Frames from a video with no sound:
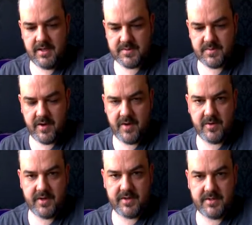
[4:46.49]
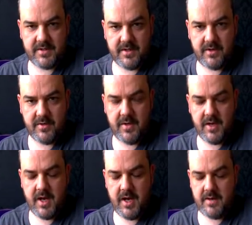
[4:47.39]
that's where I wanted it to
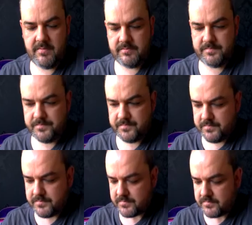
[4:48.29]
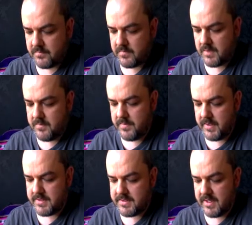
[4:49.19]
go. Um,
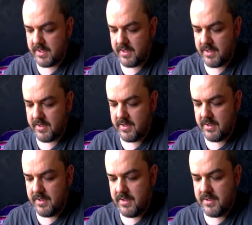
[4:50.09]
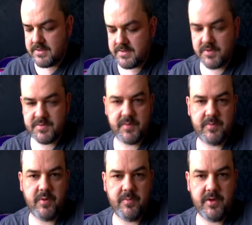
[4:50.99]
but because uh, most
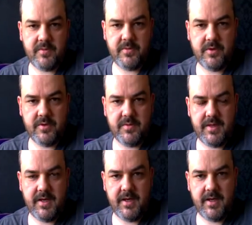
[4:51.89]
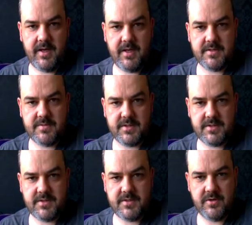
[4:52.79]
people won't be on board with that, uh, I suppose I
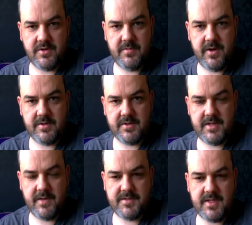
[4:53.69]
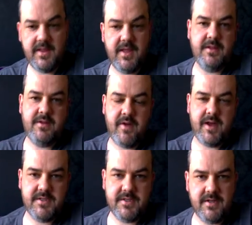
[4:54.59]
should talk about steps in that
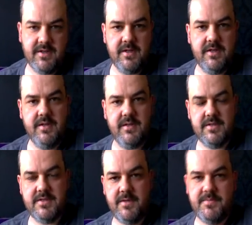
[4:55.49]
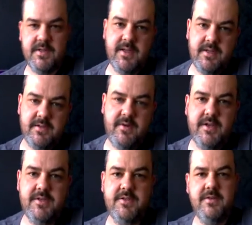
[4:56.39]
direction. I think that steps in that
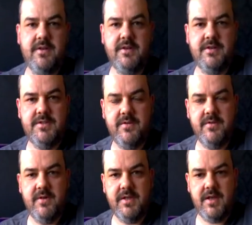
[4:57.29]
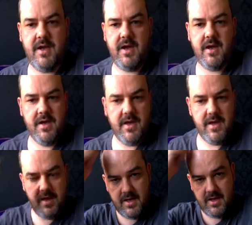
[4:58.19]
direction are generally
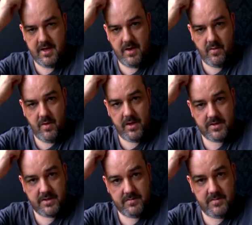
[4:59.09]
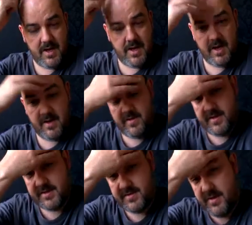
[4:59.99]
uh, welcome, uh,
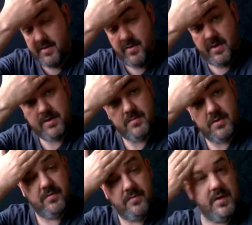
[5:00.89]
and that's why I welcome your